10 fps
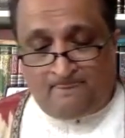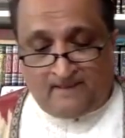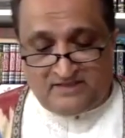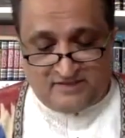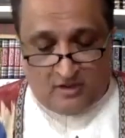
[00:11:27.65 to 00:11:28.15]

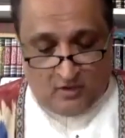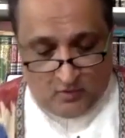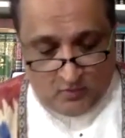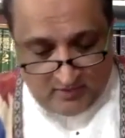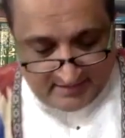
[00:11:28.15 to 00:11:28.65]

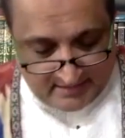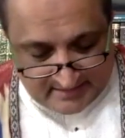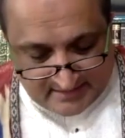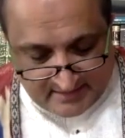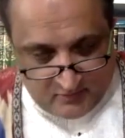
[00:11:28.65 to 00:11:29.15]
So
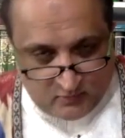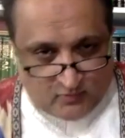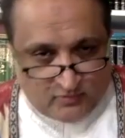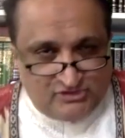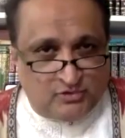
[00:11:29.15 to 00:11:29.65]

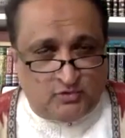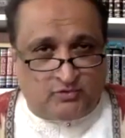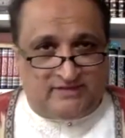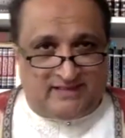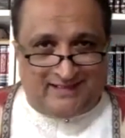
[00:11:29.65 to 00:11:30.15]

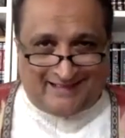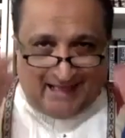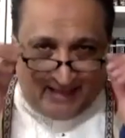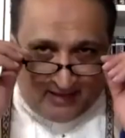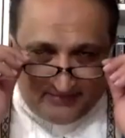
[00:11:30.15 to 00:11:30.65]
wujud
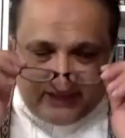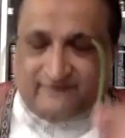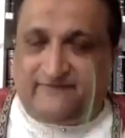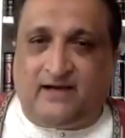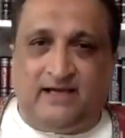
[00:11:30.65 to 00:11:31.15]
cannot be
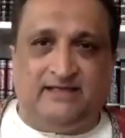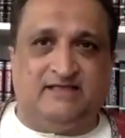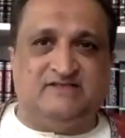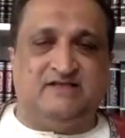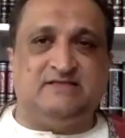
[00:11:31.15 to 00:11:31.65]
defined,
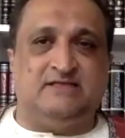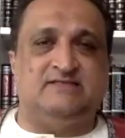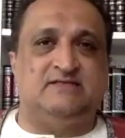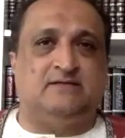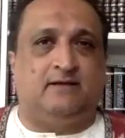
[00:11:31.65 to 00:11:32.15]

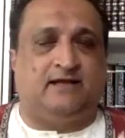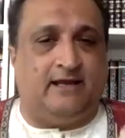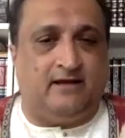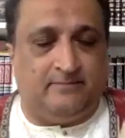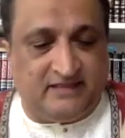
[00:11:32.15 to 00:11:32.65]
existence
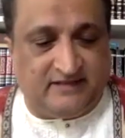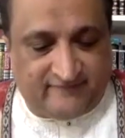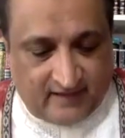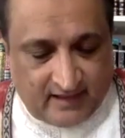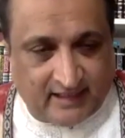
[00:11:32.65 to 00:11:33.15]
cannot be
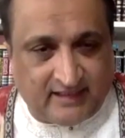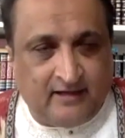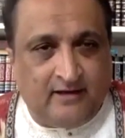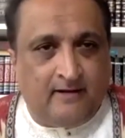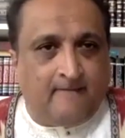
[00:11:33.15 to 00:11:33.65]
defined
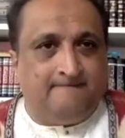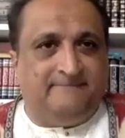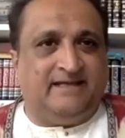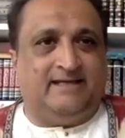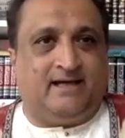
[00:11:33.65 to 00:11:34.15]

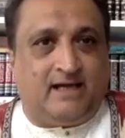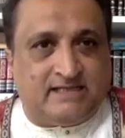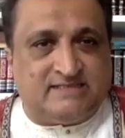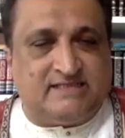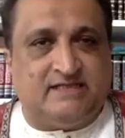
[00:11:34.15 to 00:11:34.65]

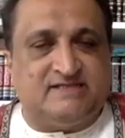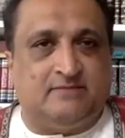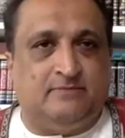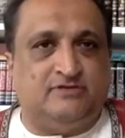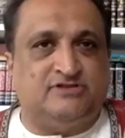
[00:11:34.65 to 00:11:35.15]
because it is the
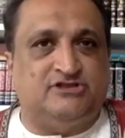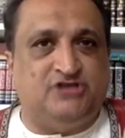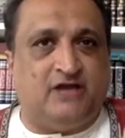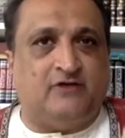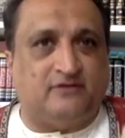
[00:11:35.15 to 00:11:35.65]
most
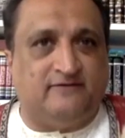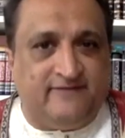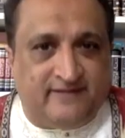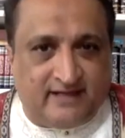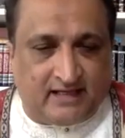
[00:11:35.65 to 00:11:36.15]
general of
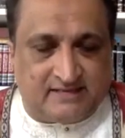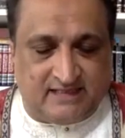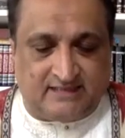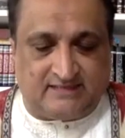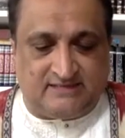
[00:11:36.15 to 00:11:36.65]
things.
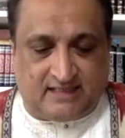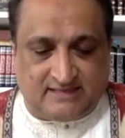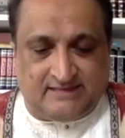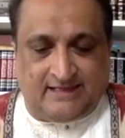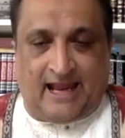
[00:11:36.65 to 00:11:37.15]
It
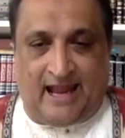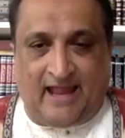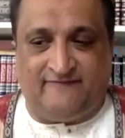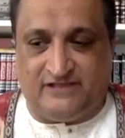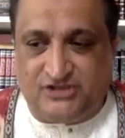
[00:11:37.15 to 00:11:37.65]
doesn't
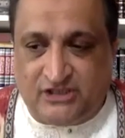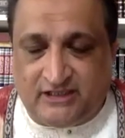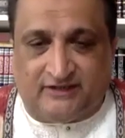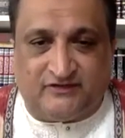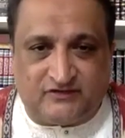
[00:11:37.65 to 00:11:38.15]
have a
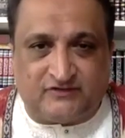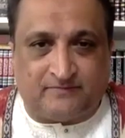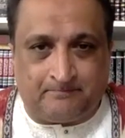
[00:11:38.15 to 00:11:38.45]
genus.